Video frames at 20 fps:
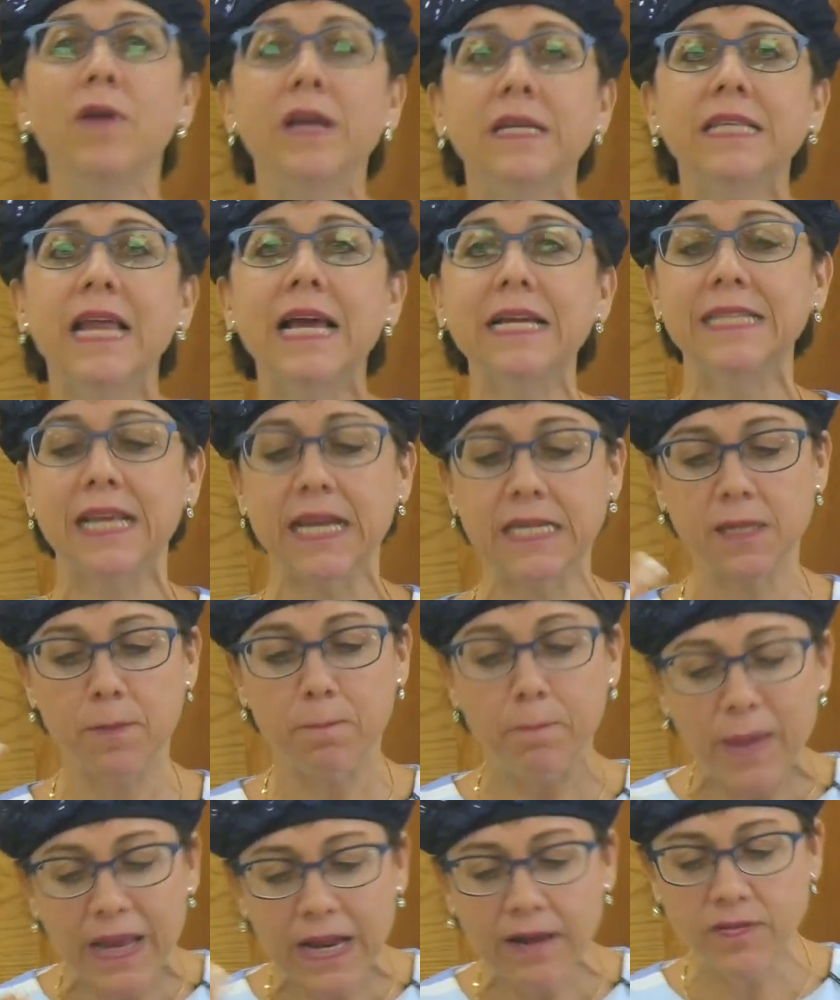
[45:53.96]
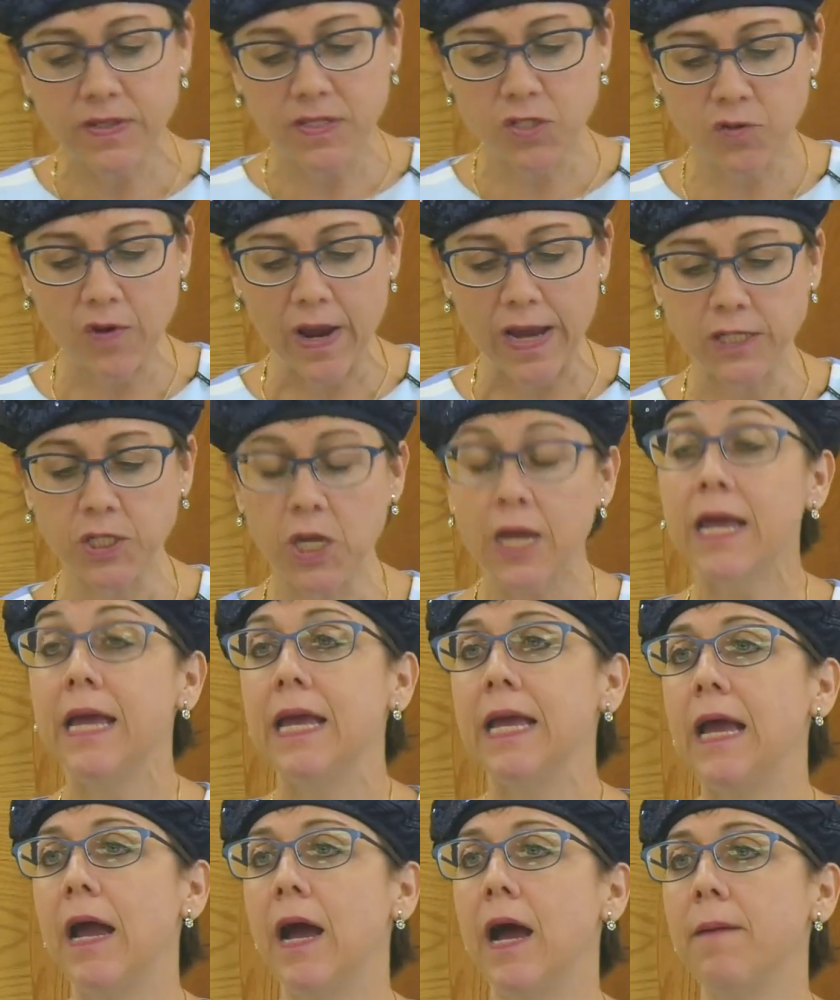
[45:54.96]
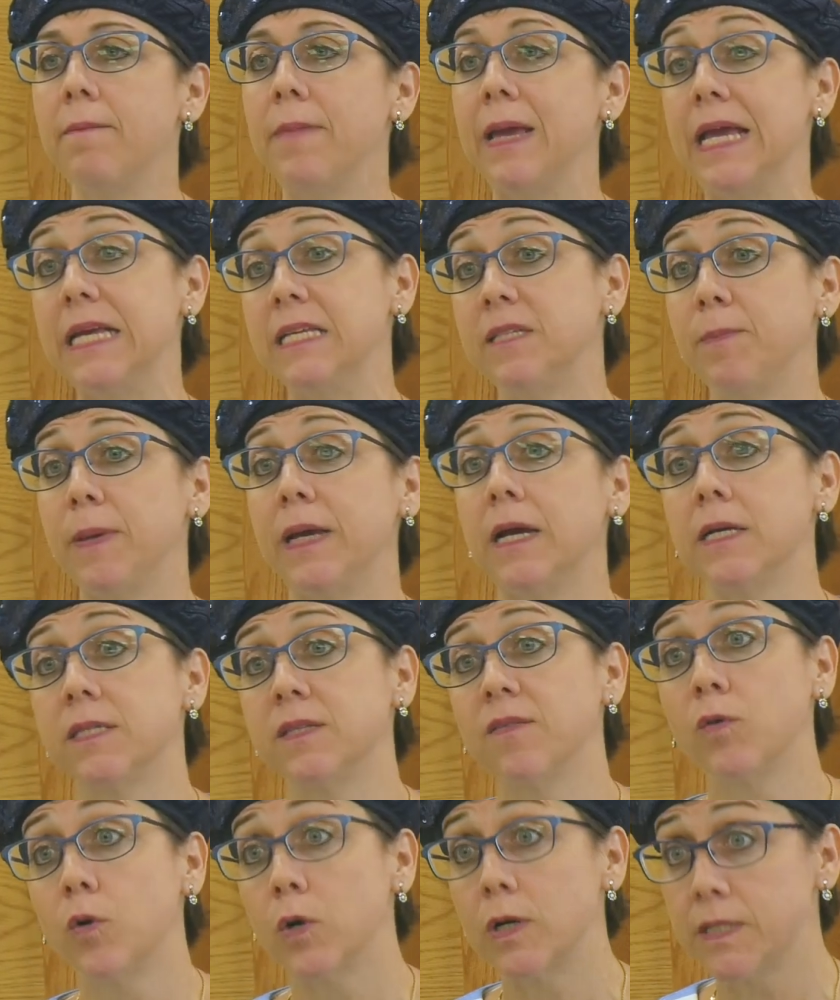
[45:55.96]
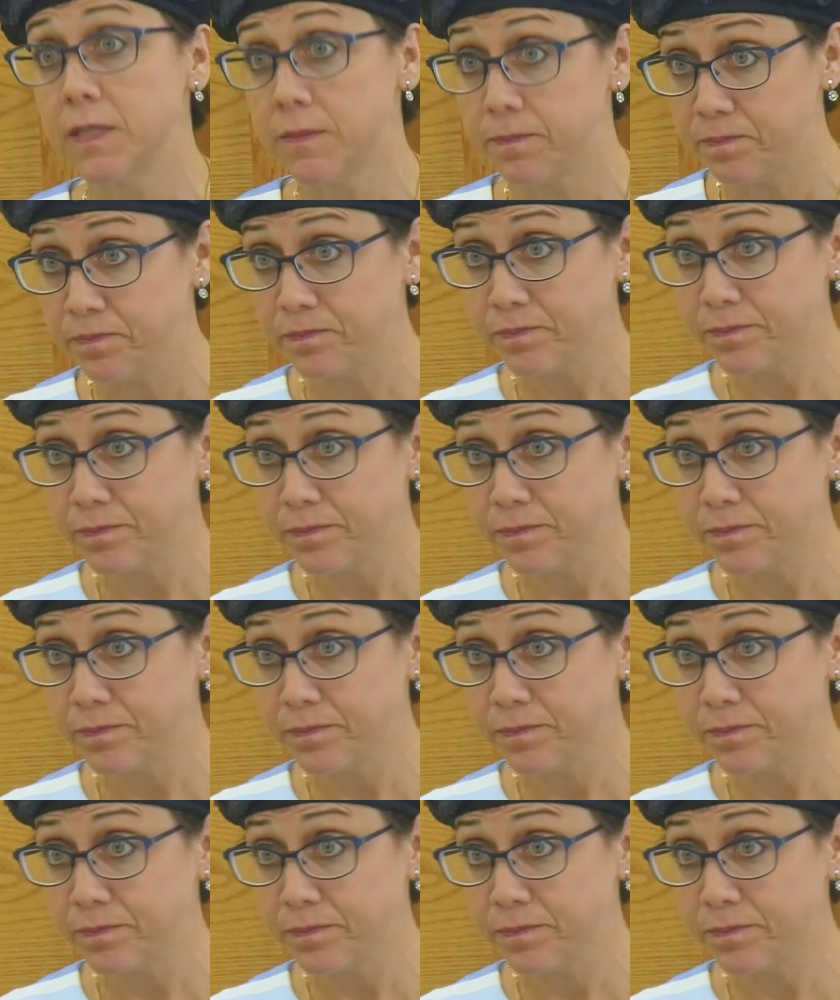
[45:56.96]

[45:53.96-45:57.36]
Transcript: reason I say it's a bit of a stretch um, is because, of course,